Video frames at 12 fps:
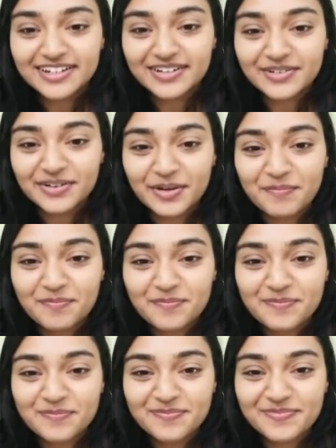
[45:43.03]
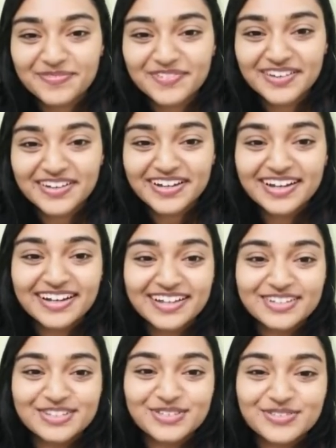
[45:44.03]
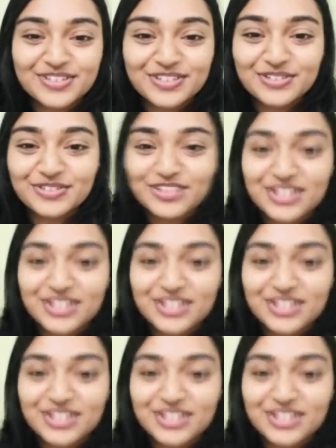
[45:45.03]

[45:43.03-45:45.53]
Okay. So Vasundhara,